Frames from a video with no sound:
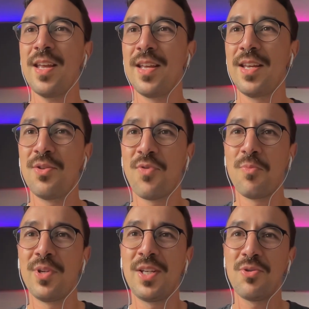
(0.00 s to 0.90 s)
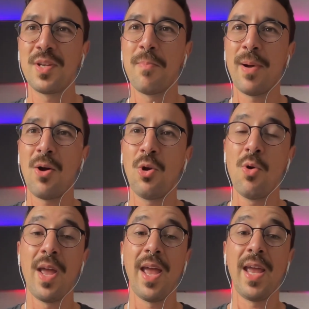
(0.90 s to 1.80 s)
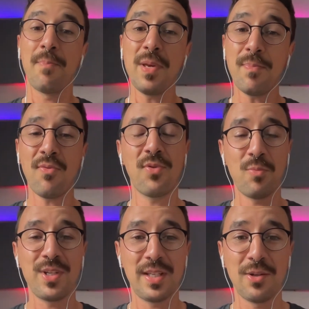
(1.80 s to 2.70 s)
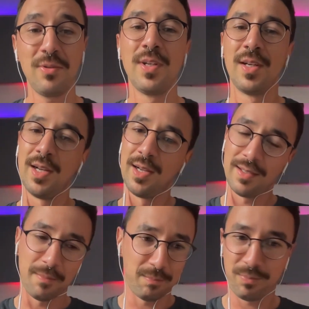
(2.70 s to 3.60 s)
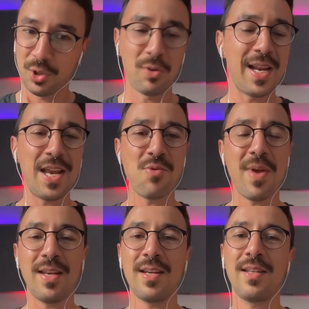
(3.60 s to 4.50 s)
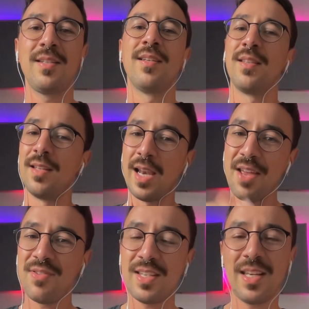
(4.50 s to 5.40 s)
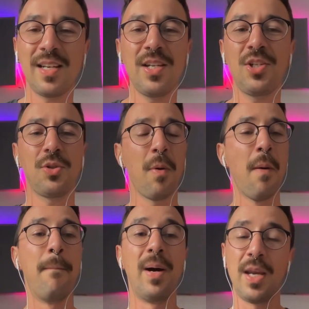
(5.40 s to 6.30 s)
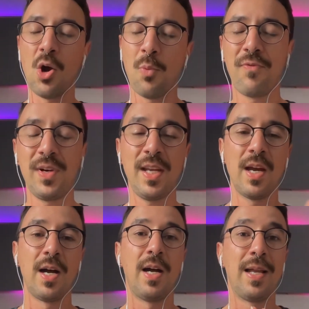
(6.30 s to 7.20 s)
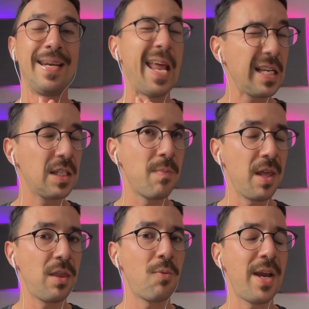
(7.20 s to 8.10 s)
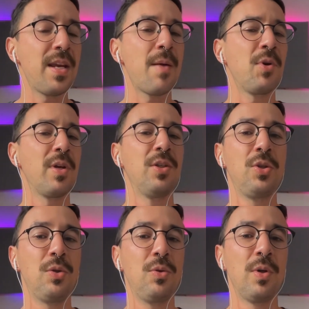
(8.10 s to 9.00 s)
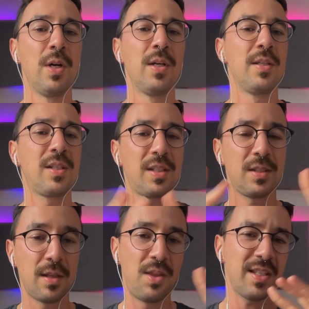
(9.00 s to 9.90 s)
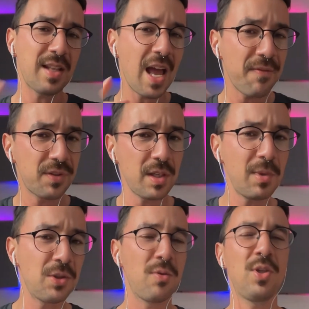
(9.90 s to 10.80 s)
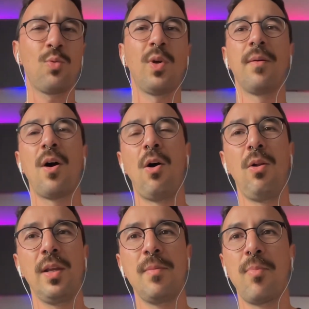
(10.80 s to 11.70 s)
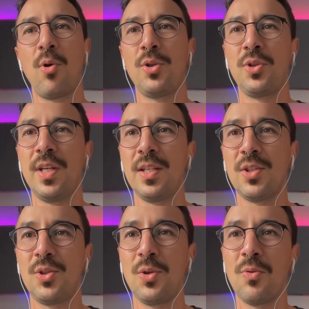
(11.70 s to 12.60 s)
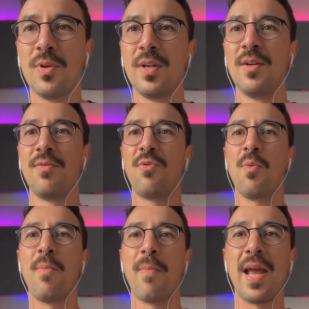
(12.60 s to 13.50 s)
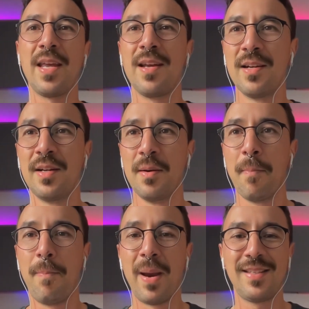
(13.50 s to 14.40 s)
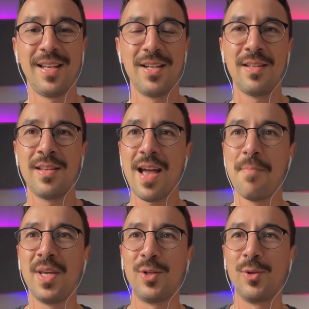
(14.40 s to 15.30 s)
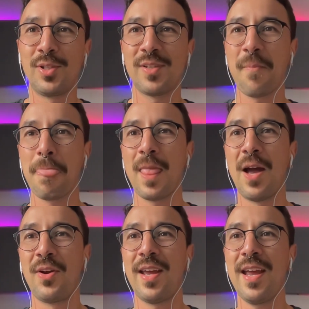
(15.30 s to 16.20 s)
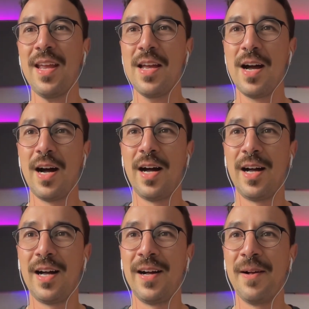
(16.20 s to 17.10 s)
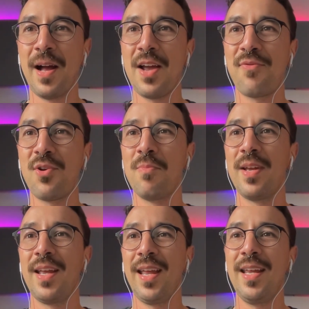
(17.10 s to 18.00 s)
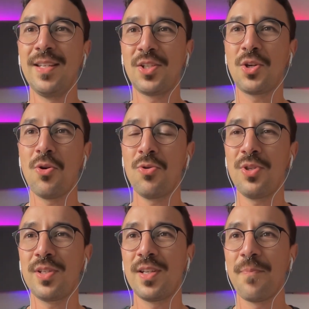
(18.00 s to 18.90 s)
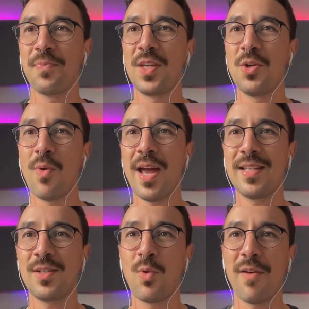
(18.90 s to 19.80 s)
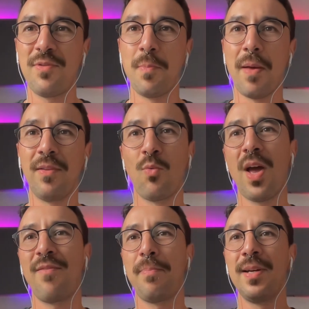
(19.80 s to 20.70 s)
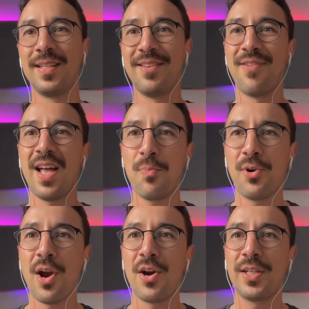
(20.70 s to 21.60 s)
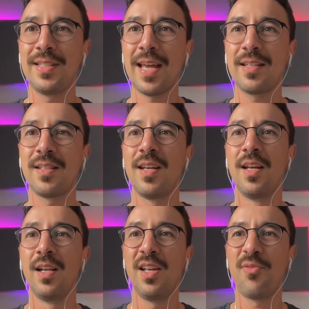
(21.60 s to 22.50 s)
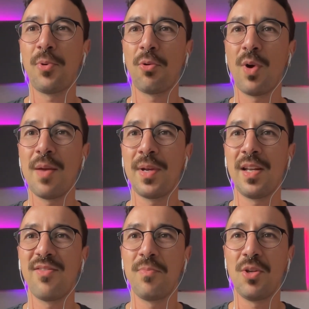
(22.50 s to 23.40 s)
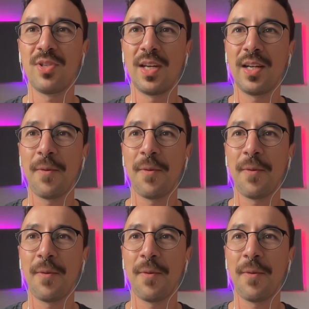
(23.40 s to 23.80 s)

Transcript: here from Brazil, São Paulo, and people from Brazil so glad you made it. The live is in English, but hopefully next month already I'm gonna do this live similar to this one, all in Portuguese too, for my Brazilian amigos. Okay, hi from East Coast, US, web developer, architect, love programming, love music,